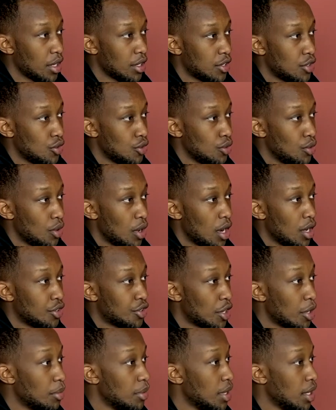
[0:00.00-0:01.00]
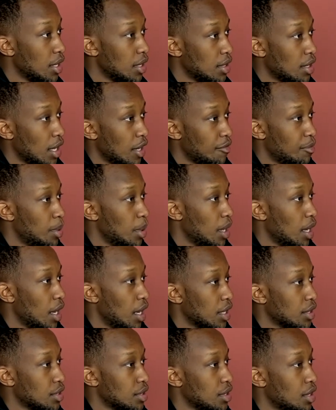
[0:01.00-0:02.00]
wanted to terminate the FBI
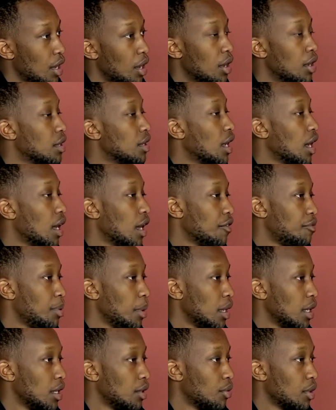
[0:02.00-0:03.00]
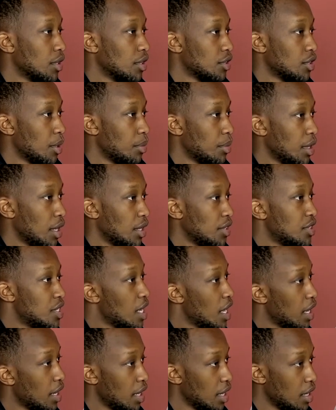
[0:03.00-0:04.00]
actually, or not FBI. He wanted to terminate
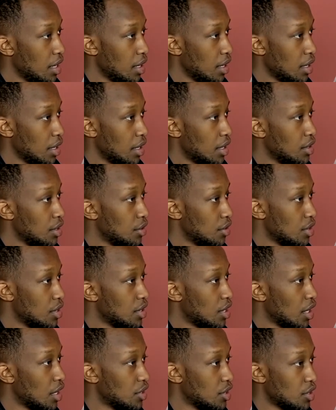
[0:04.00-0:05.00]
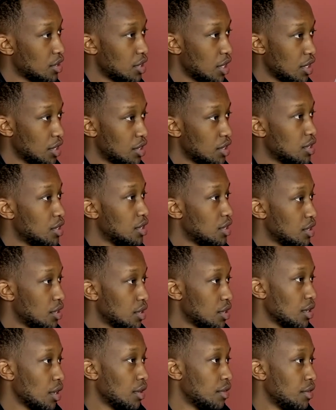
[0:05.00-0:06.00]
CIA and those intelligence agencies
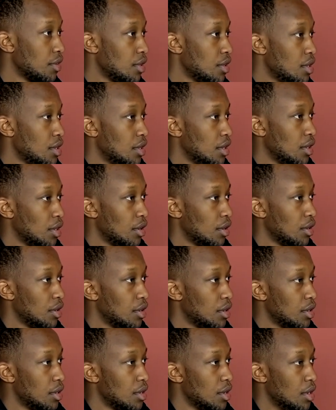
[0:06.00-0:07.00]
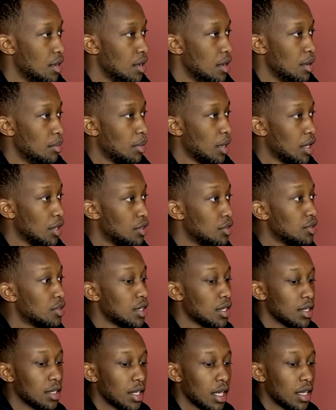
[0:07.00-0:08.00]
and stuff. Because he
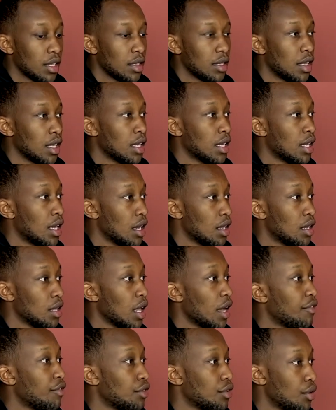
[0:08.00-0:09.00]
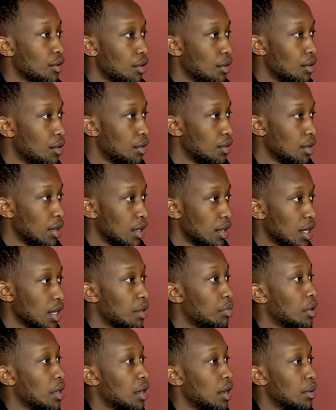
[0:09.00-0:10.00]
was saying like they could get a life on their own and
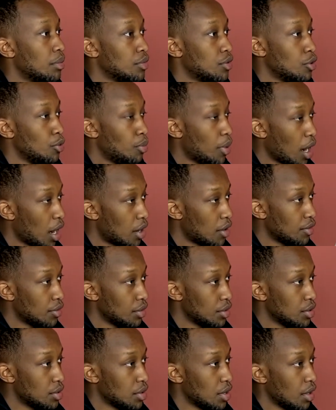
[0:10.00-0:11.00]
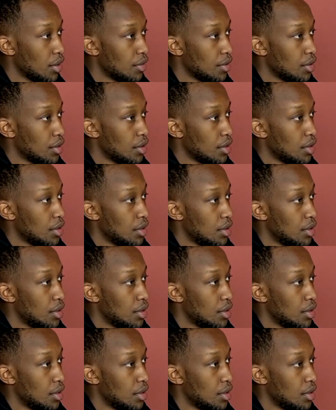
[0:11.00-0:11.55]
they could become too powerful and stuff.